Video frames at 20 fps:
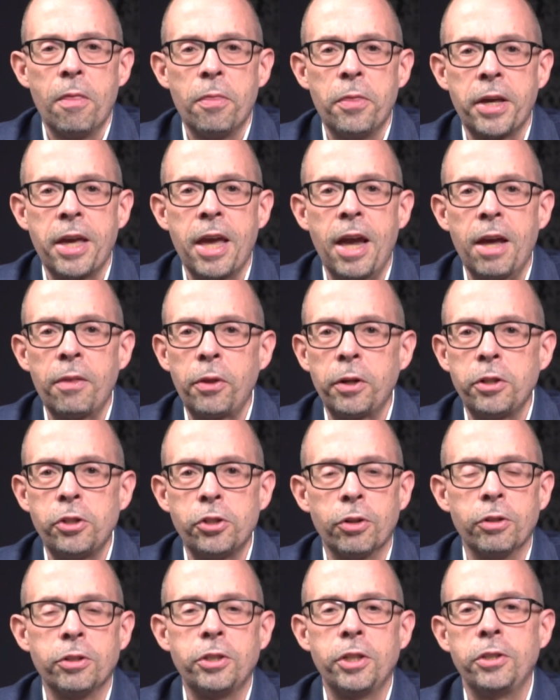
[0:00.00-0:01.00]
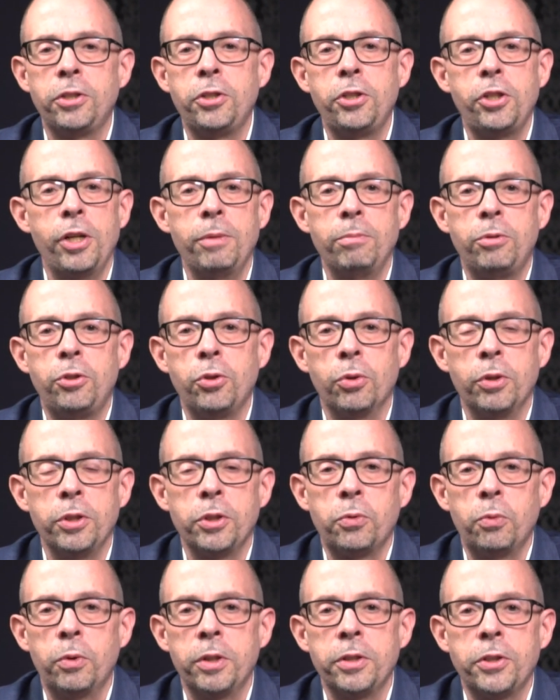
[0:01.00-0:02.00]
the Catholic Church, as James
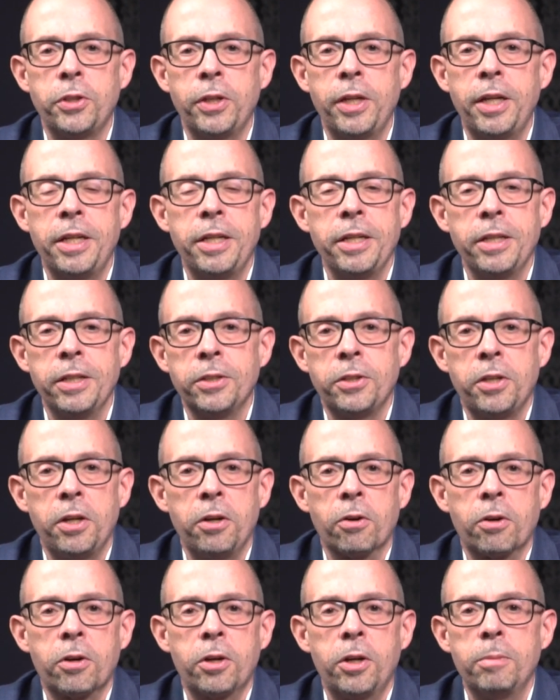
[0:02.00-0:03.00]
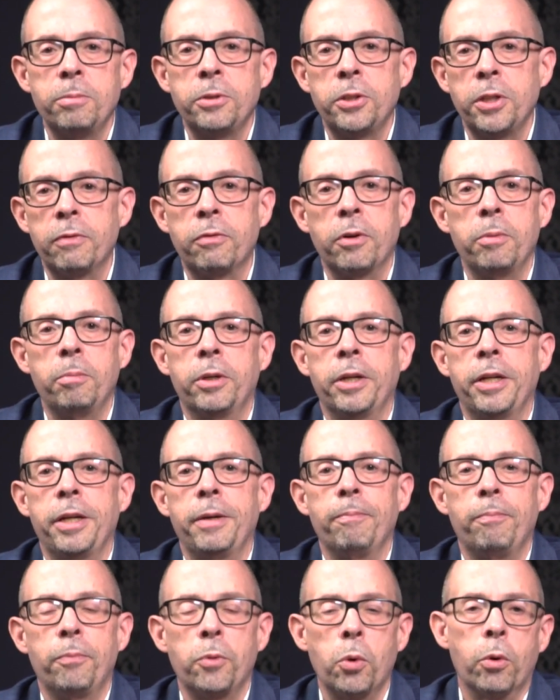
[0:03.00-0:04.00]
Joyce once said, is here comes everybody,
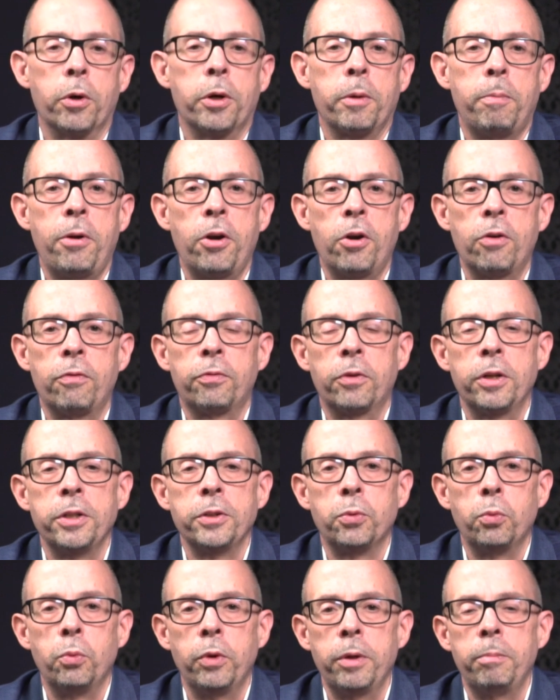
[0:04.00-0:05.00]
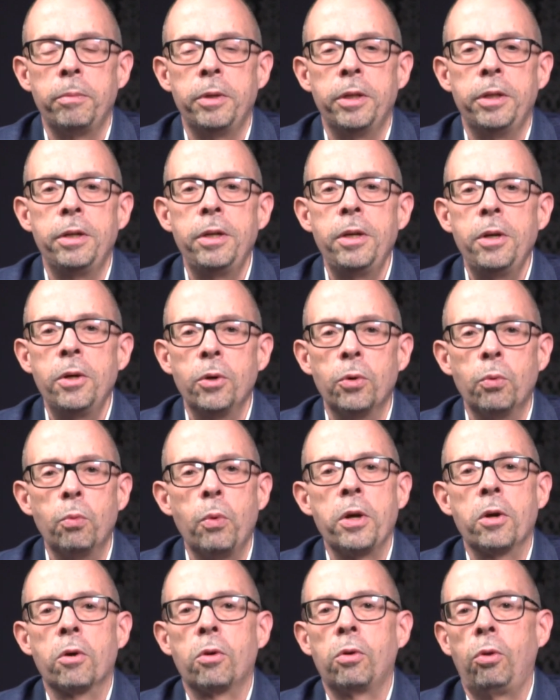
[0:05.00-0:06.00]
or to paraphrase Whitman,
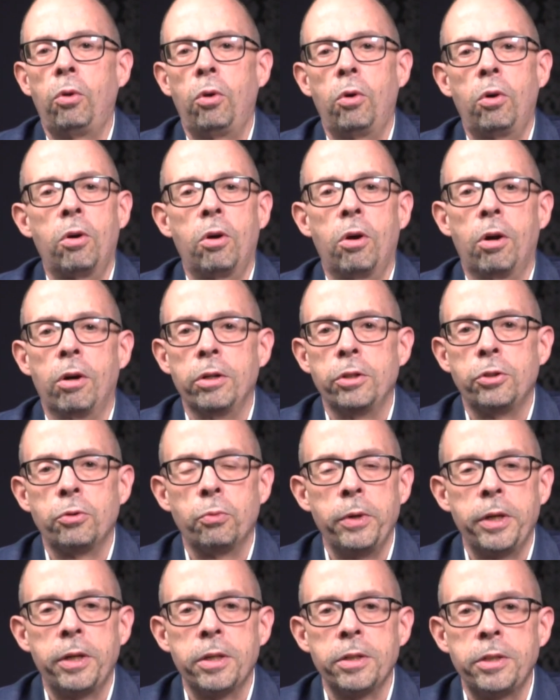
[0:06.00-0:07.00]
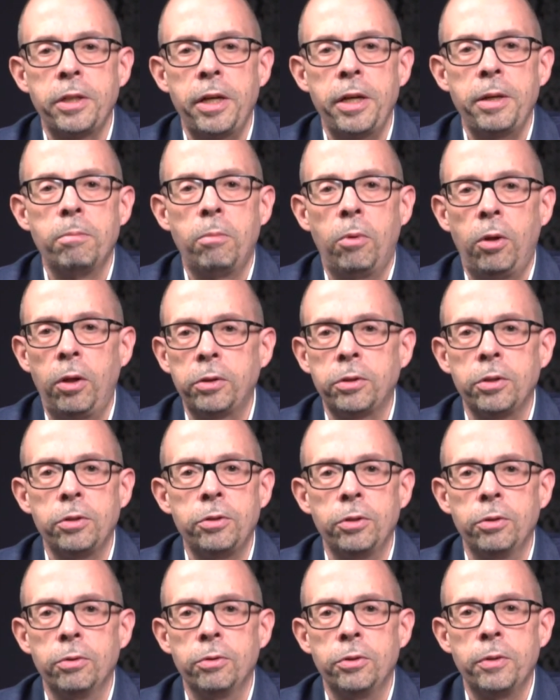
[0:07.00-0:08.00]
we are large, we contain
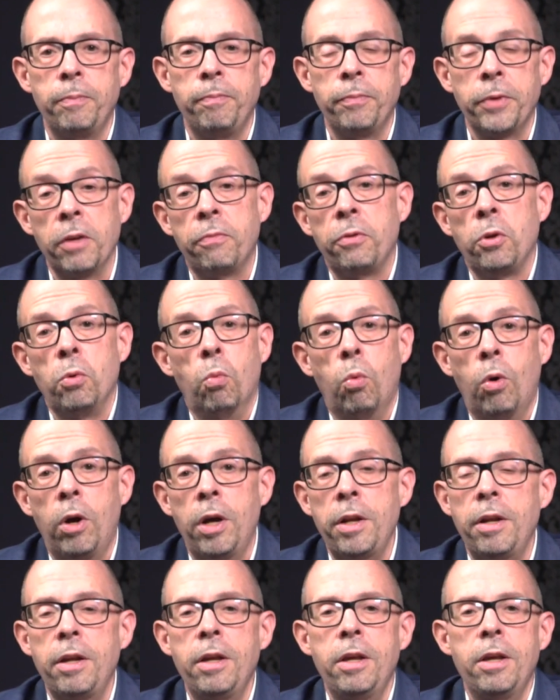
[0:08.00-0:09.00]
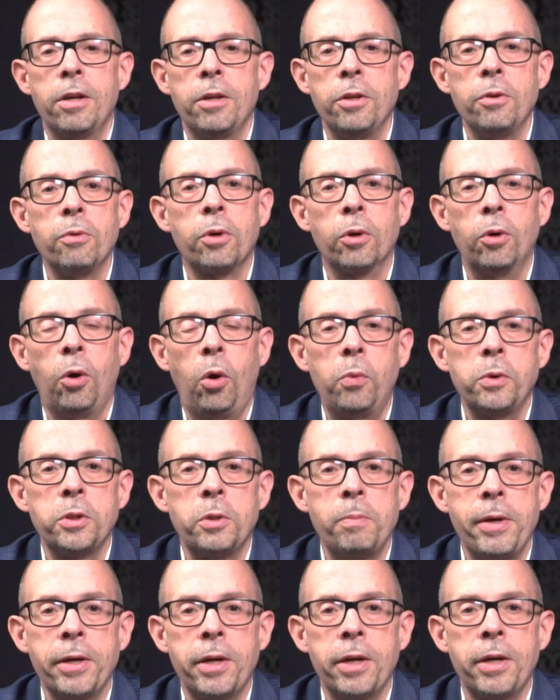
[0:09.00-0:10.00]
multitudes. If you want, you can always
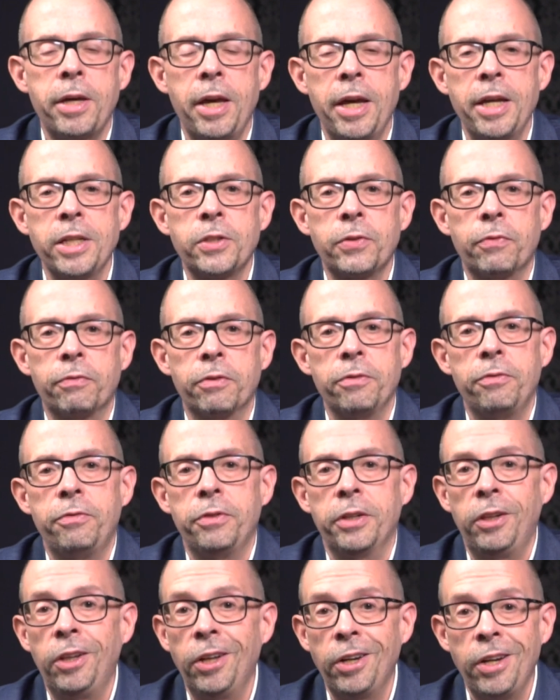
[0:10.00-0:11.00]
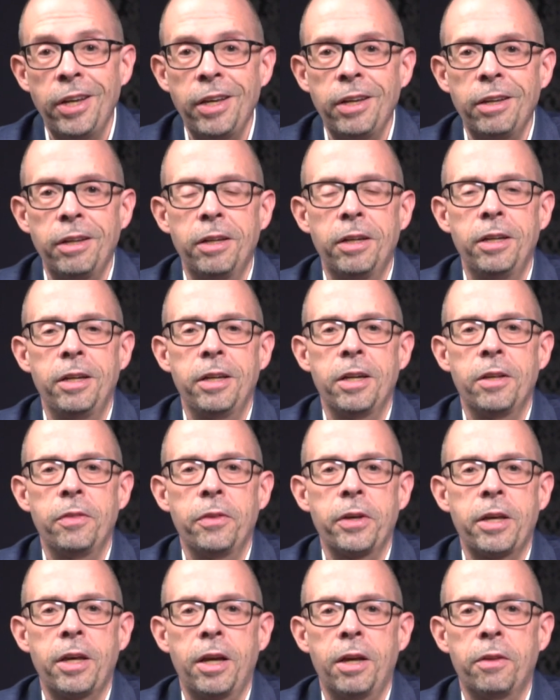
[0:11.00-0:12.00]
make a case for villainy in
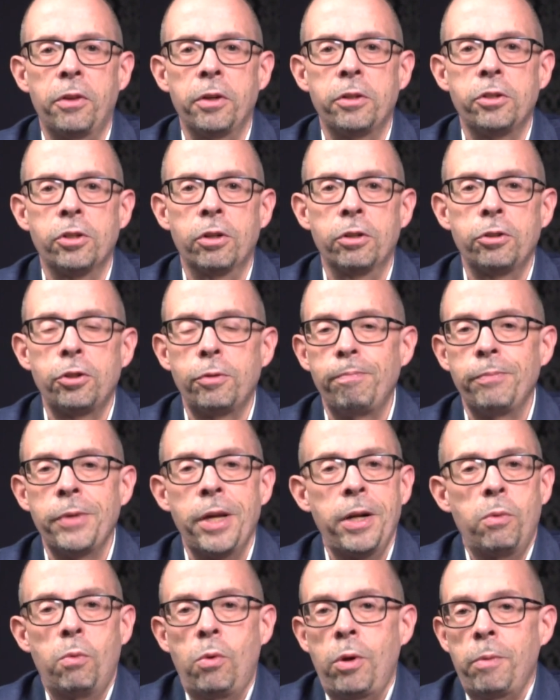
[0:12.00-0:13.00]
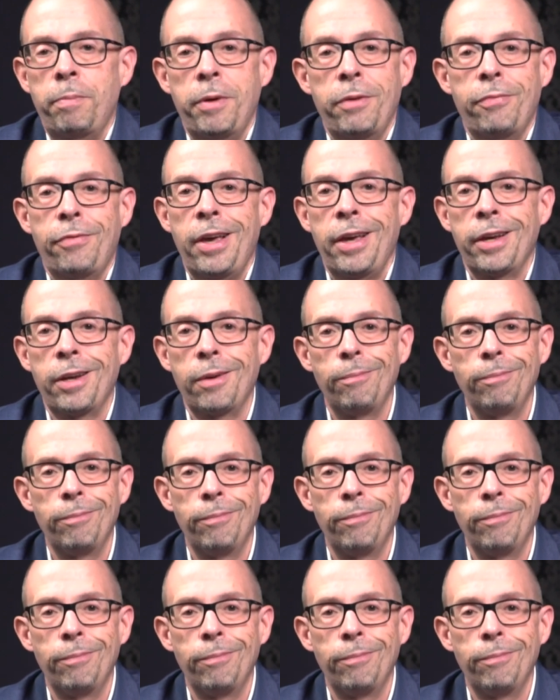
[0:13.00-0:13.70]
the Catholic Church, and it won't be fake.